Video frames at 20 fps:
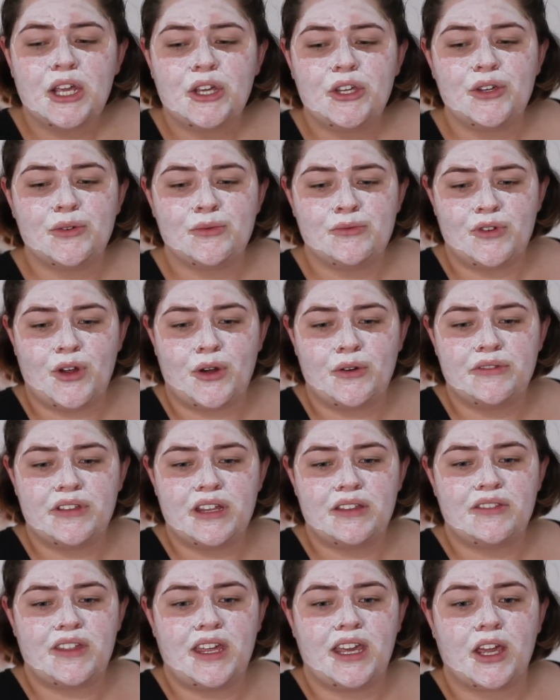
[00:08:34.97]
You know
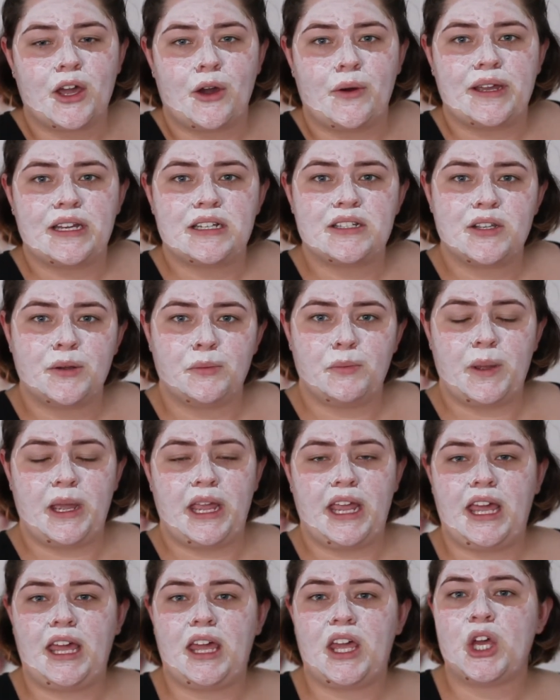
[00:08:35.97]
that they're going to
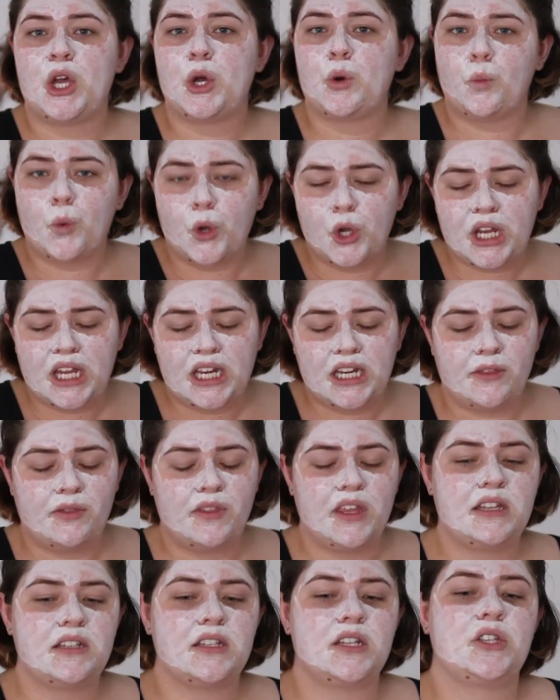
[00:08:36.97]
be working in
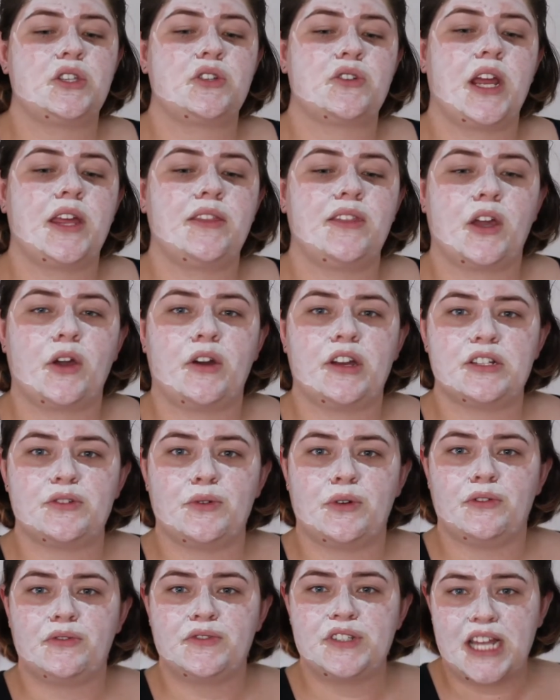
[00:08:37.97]
the industry, they're going
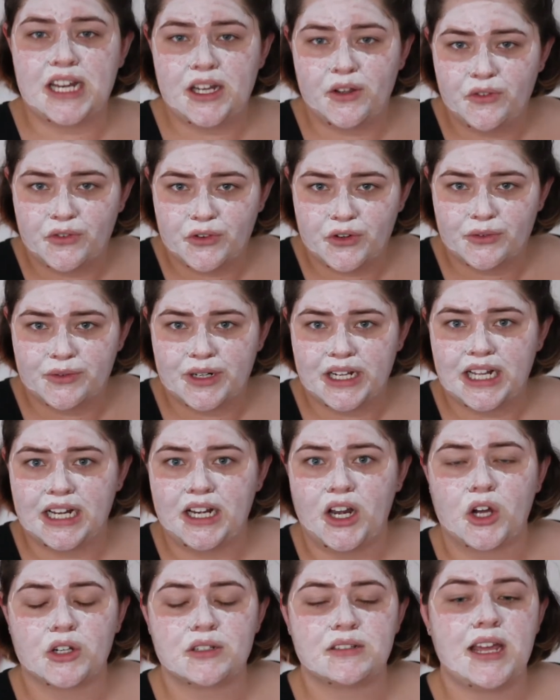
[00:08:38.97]
to have done it for a really
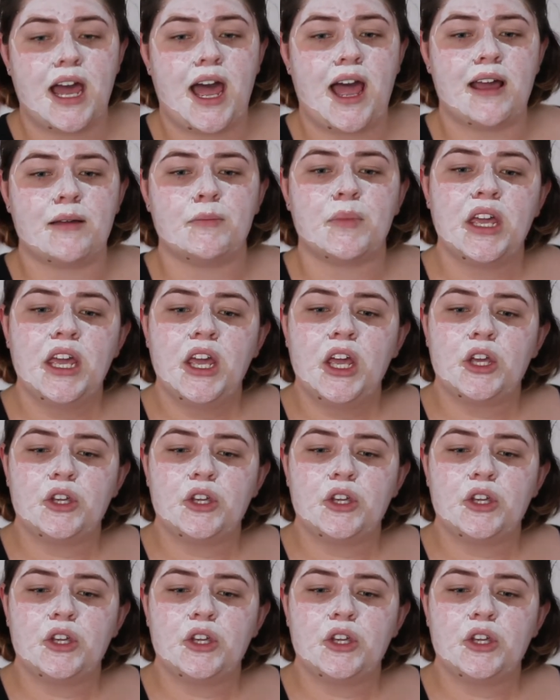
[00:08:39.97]
long time.